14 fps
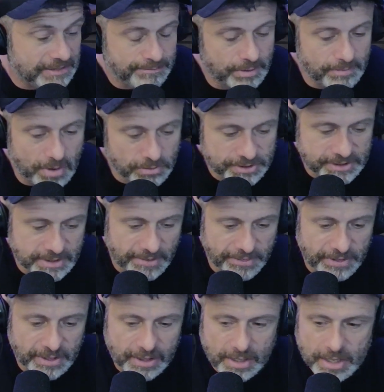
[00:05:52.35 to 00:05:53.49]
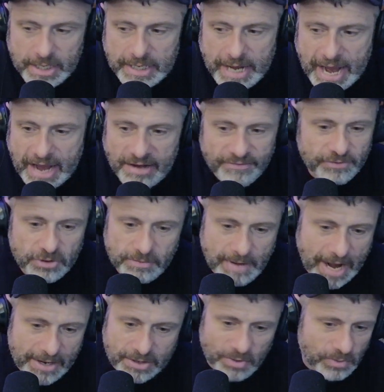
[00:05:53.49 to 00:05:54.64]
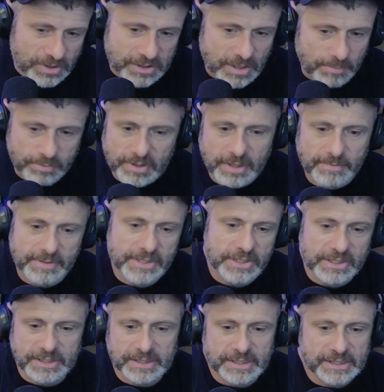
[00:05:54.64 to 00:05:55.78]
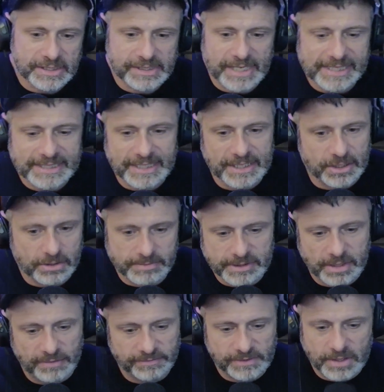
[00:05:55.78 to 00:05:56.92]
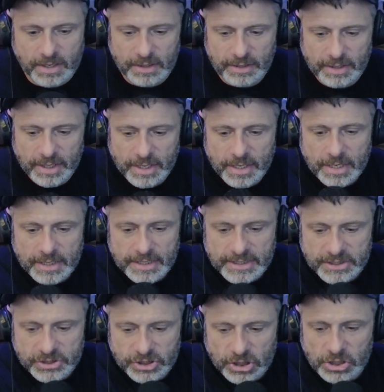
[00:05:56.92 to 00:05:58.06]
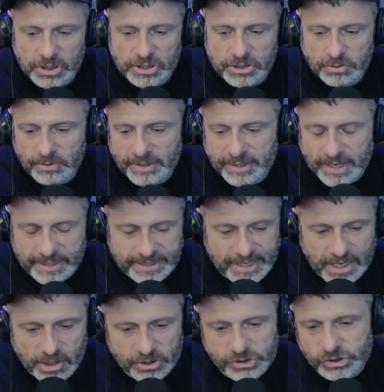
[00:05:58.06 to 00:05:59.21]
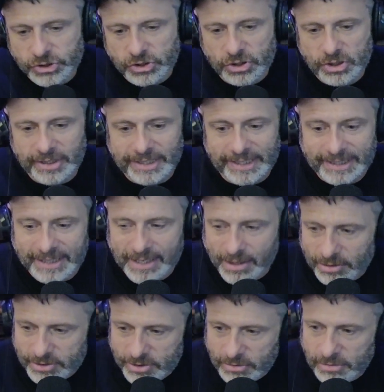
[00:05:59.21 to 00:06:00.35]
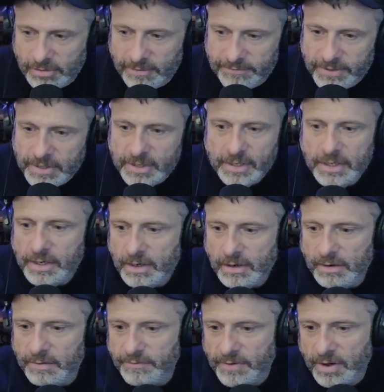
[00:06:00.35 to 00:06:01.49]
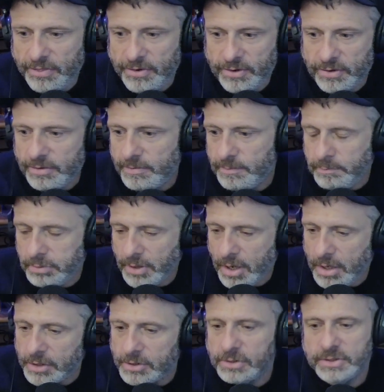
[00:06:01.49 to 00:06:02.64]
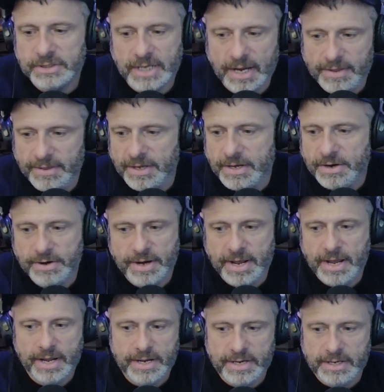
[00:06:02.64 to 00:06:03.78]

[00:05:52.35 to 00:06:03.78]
It promotes nothing. Averb, I don't know what's up with him. He just likes to hear himself talk. He's churned into a character and a character of other bloggers on the internet.